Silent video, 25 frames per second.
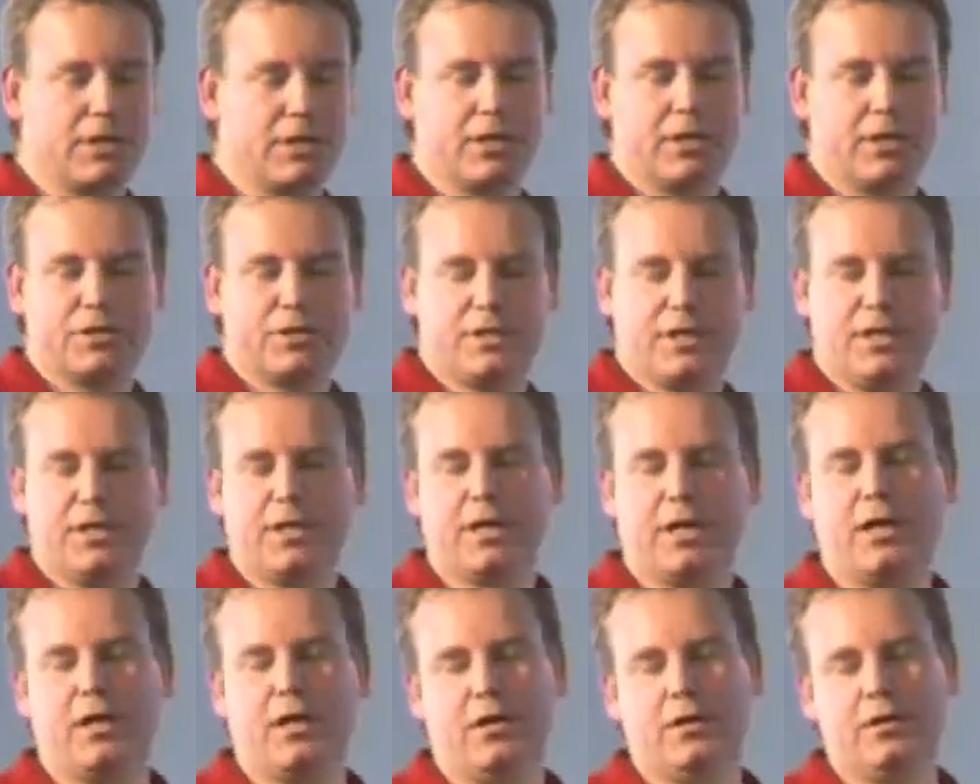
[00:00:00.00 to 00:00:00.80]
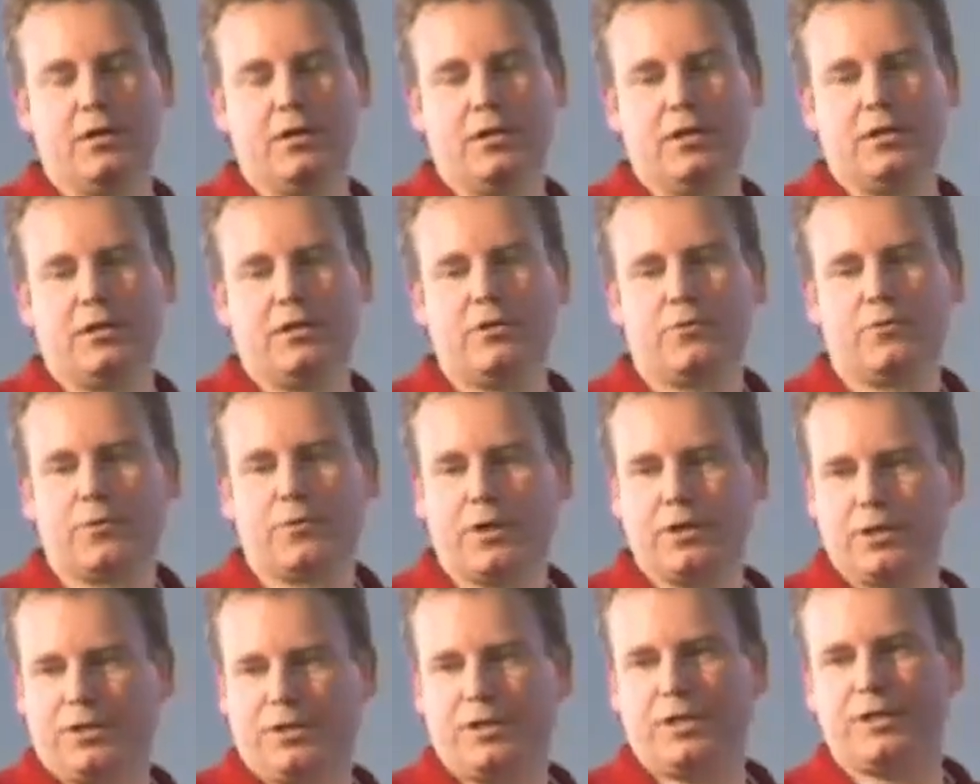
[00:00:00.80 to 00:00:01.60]
I can't say,
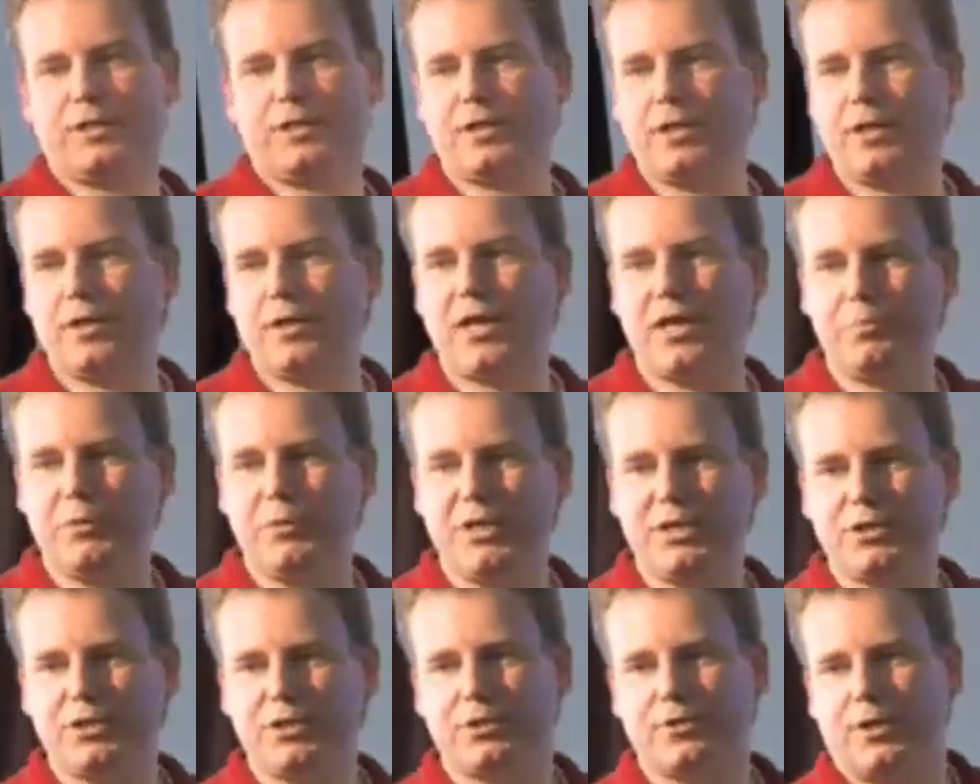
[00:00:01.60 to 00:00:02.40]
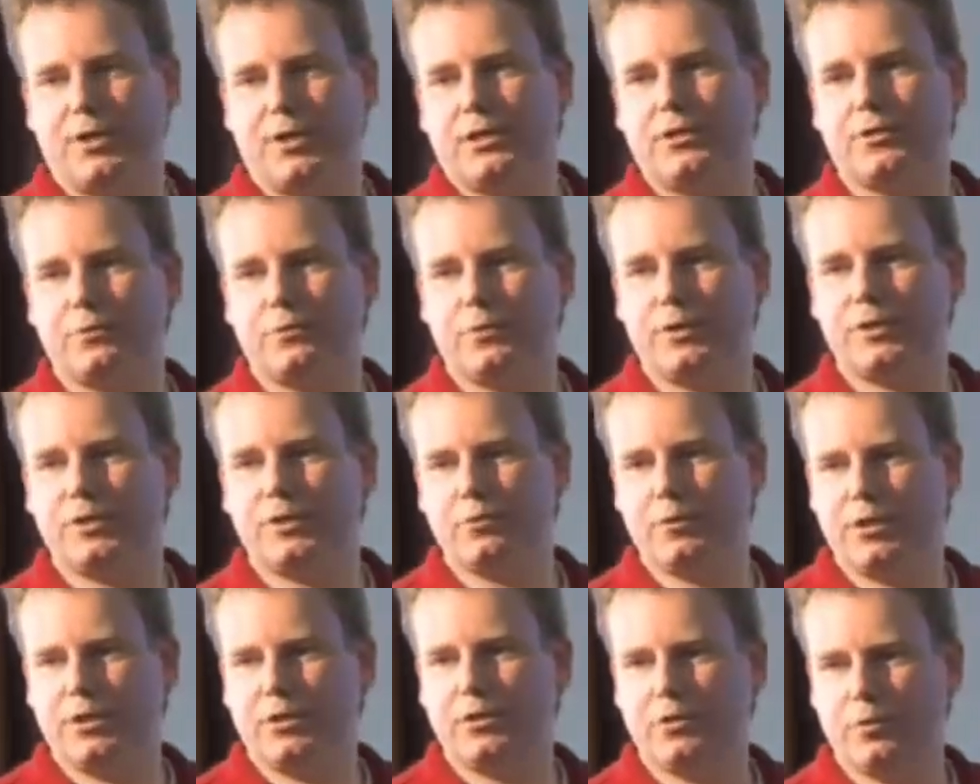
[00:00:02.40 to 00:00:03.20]
run this as an administrator,
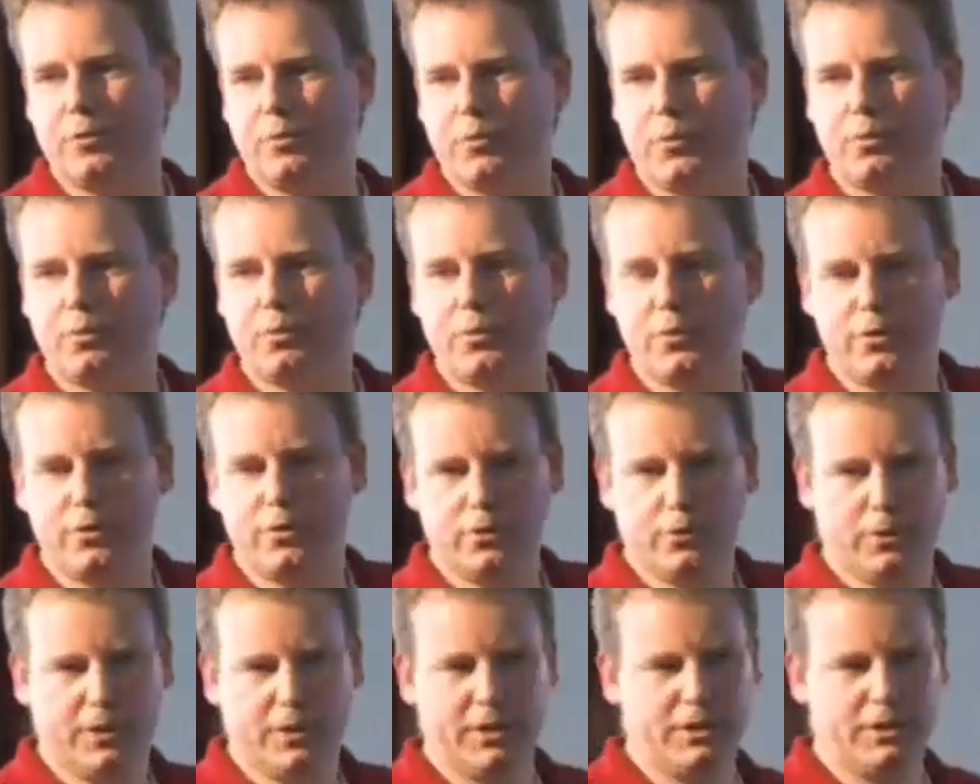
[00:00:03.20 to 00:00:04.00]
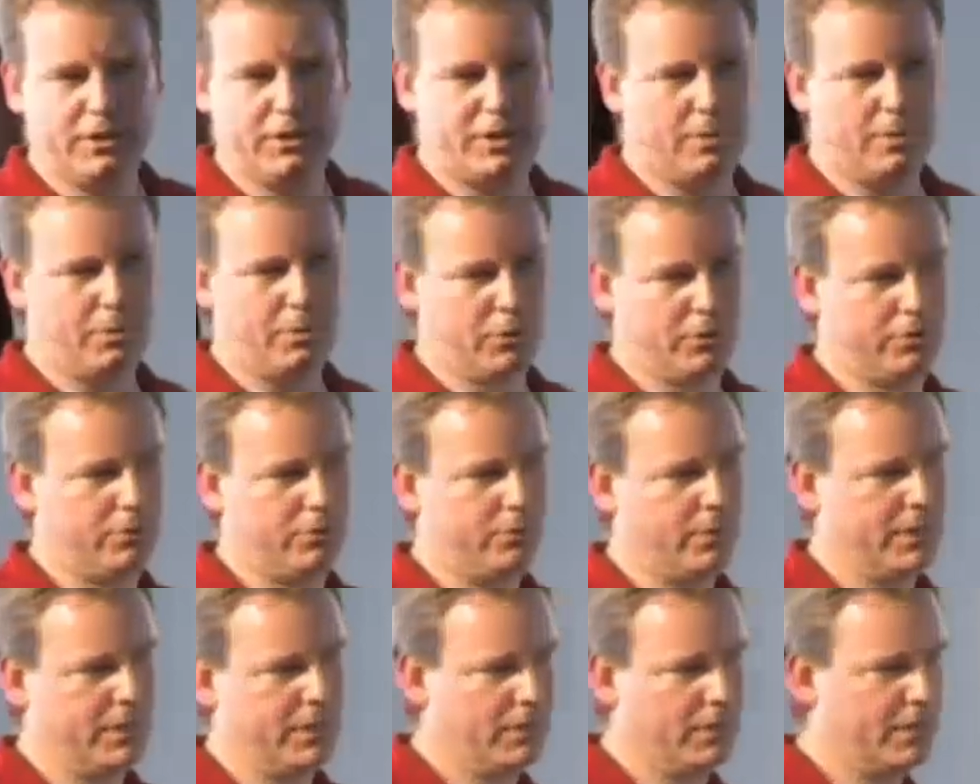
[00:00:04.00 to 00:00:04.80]
which we could do in SharePoint
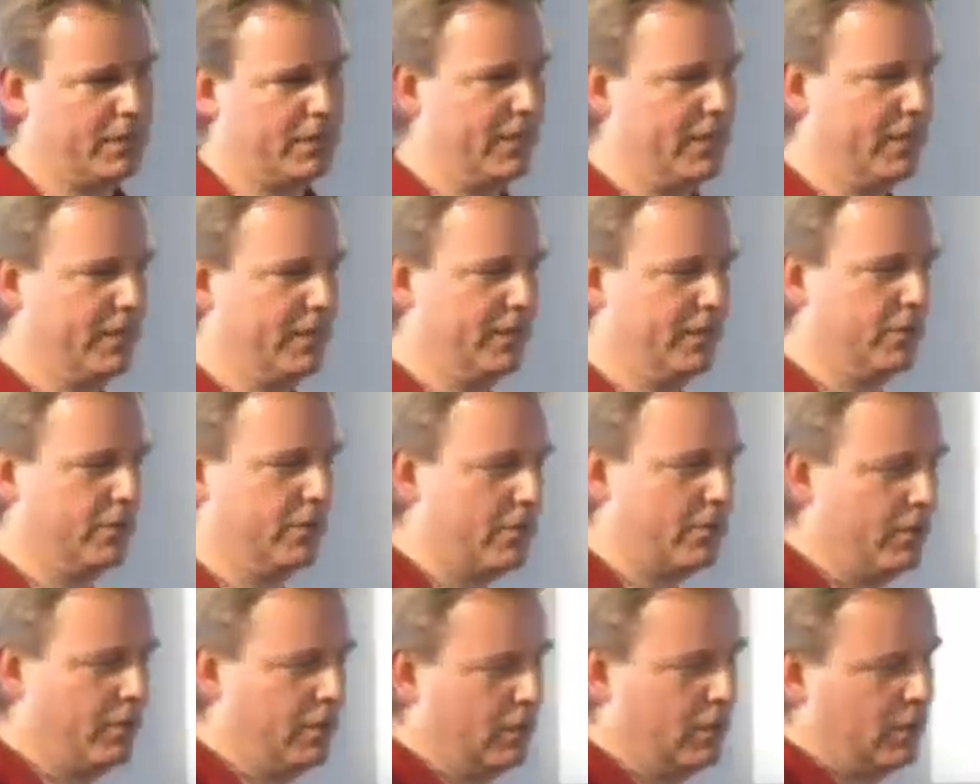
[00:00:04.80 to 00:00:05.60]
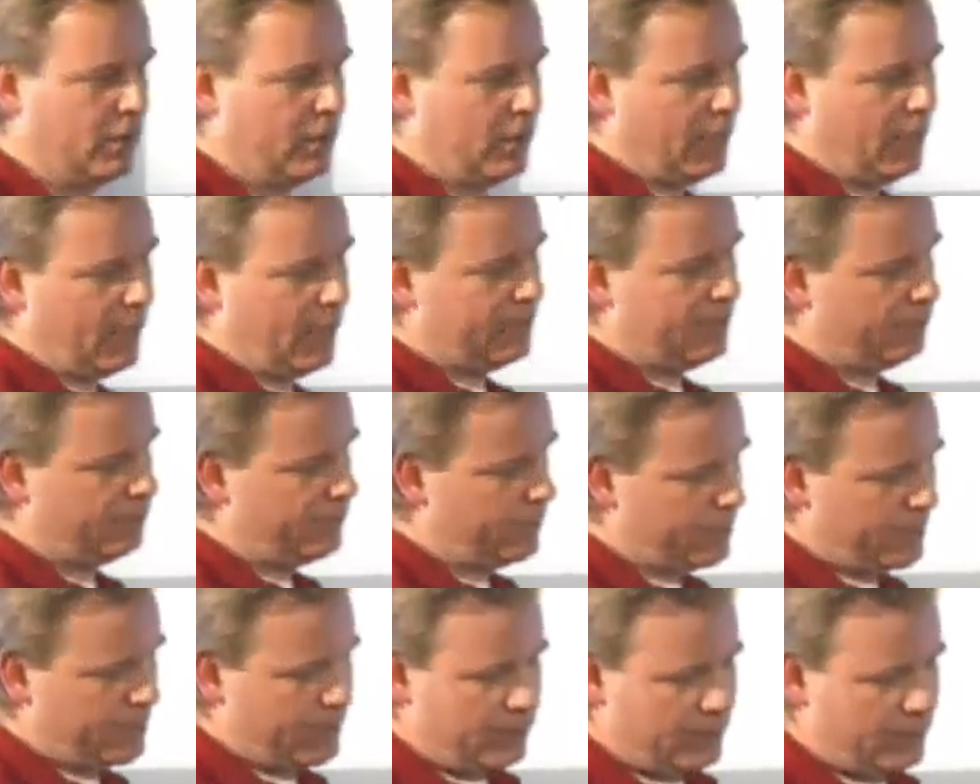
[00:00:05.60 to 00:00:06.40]
2010, and
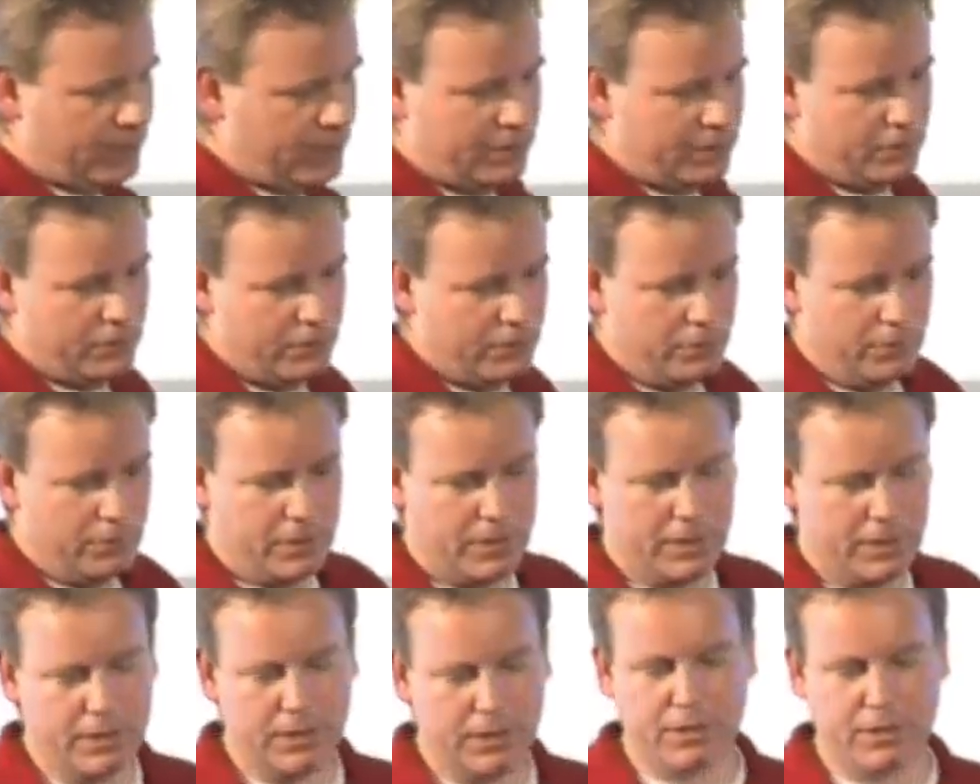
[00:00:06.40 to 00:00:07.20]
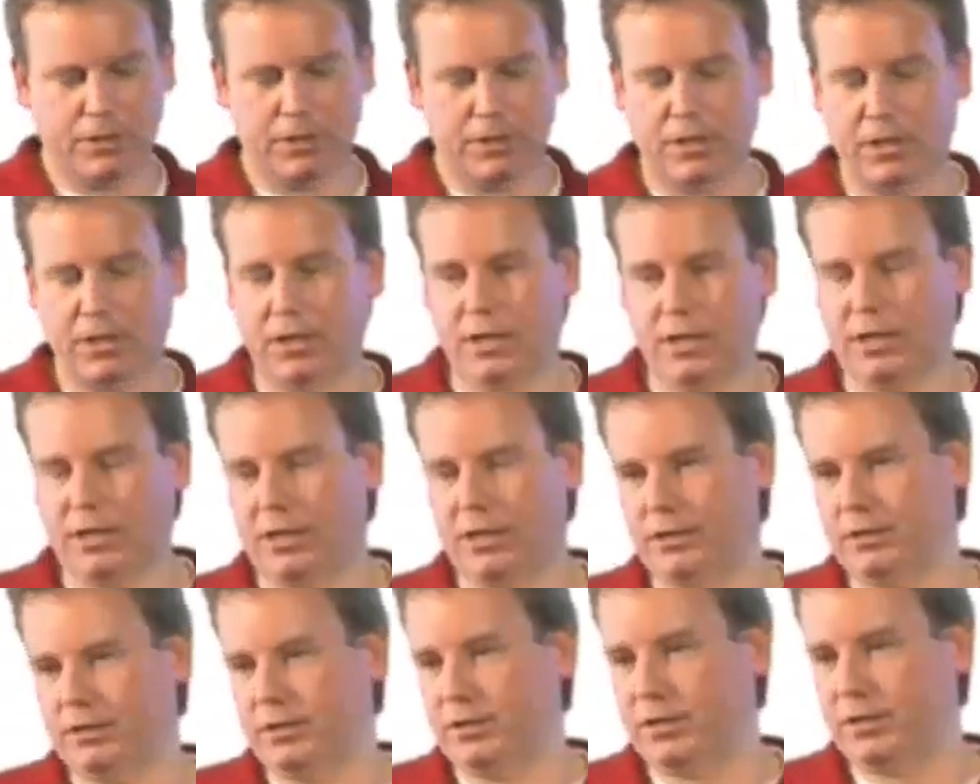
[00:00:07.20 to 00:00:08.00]
we still can do in
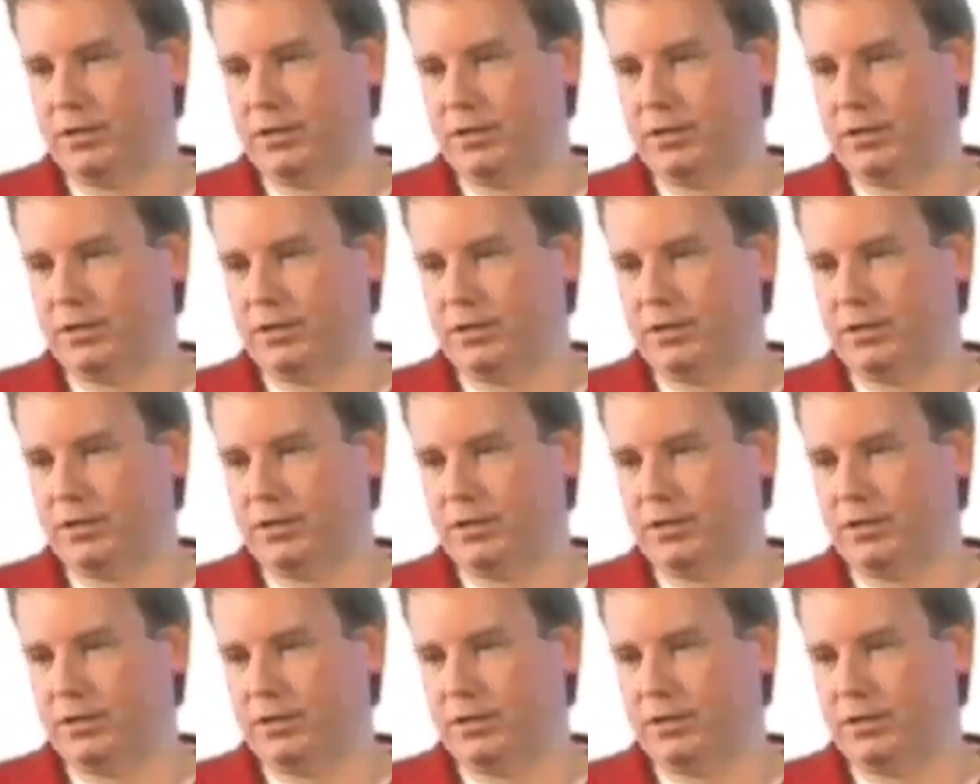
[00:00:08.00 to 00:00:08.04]
the